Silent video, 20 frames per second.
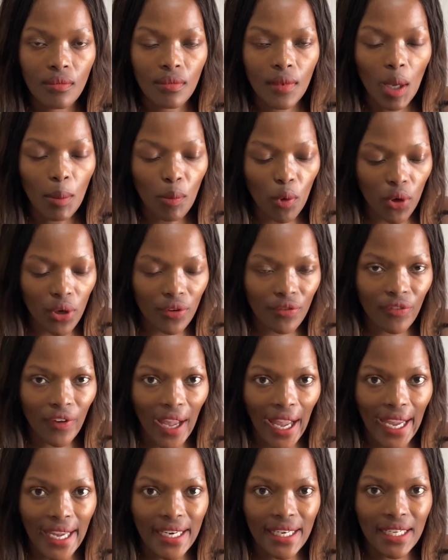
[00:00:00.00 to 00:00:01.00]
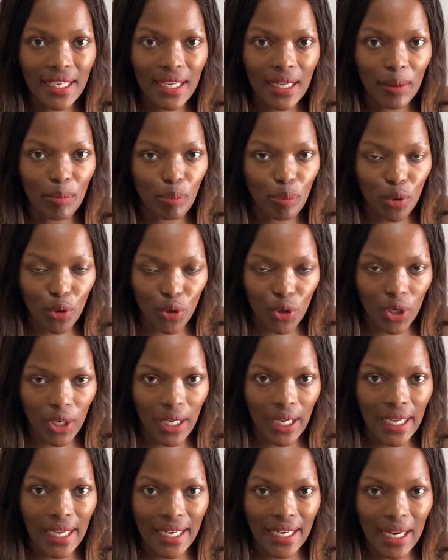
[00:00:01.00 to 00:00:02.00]
modified and put
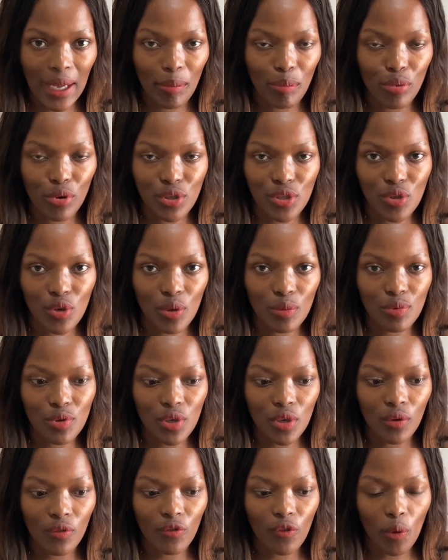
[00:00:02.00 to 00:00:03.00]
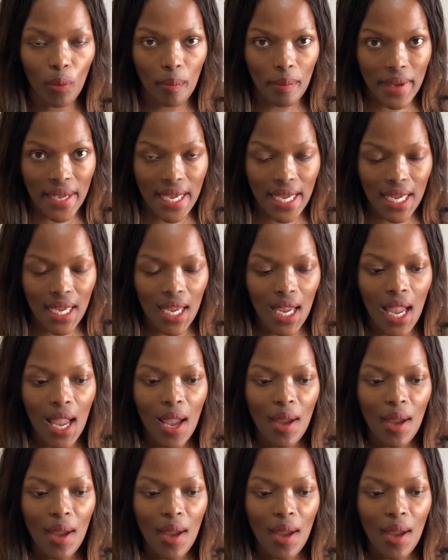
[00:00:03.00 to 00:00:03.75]
in a prescription for me